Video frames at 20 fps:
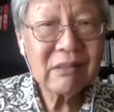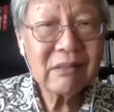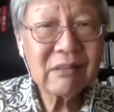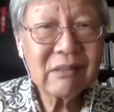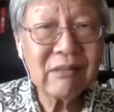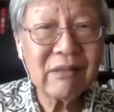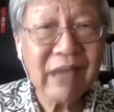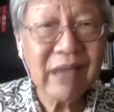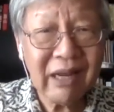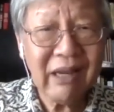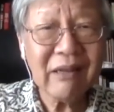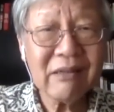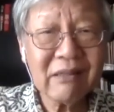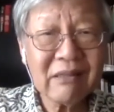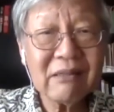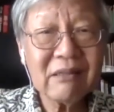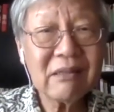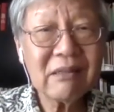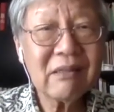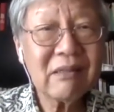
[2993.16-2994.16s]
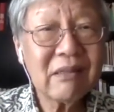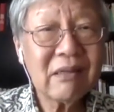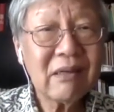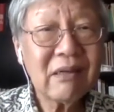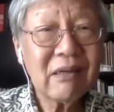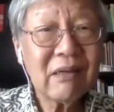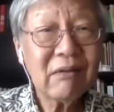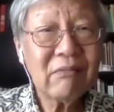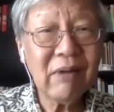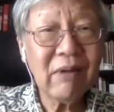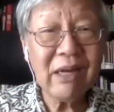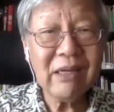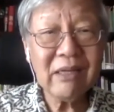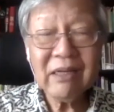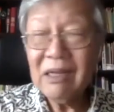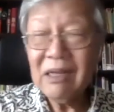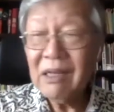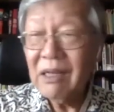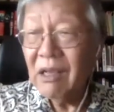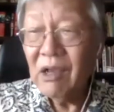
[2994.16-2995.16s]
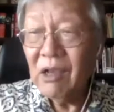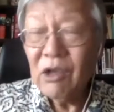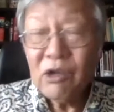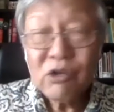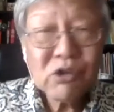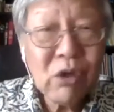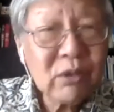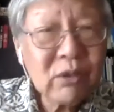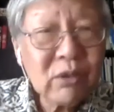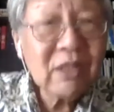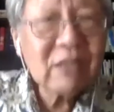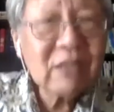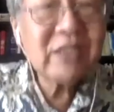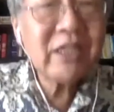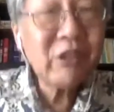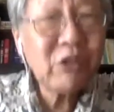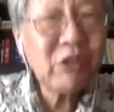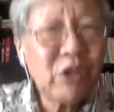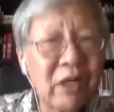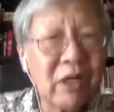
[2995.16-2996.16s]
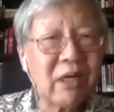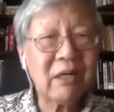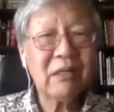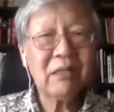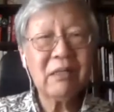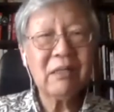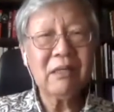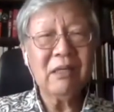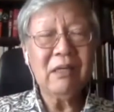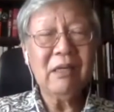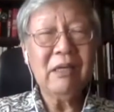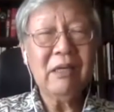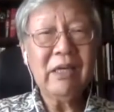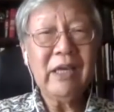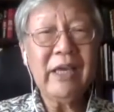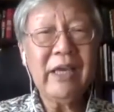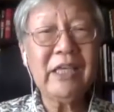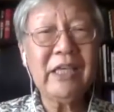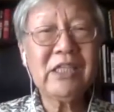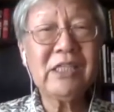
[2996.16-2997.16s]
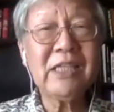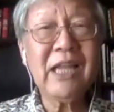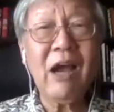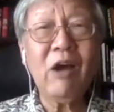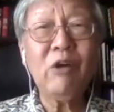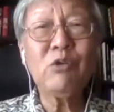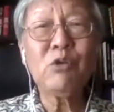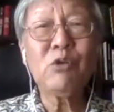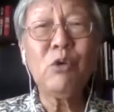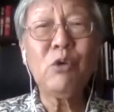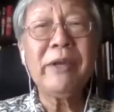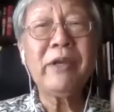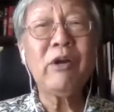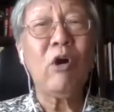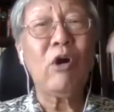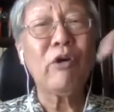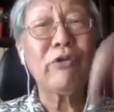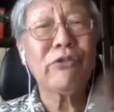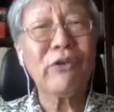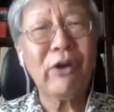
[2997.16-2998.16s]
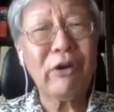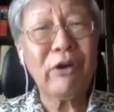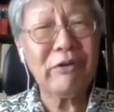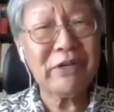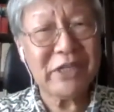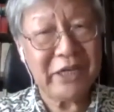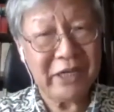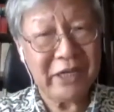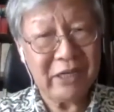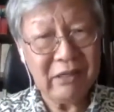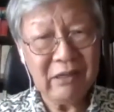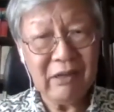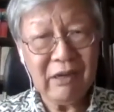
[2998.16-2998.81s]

You get it? Right? So the teacher is now doing authority.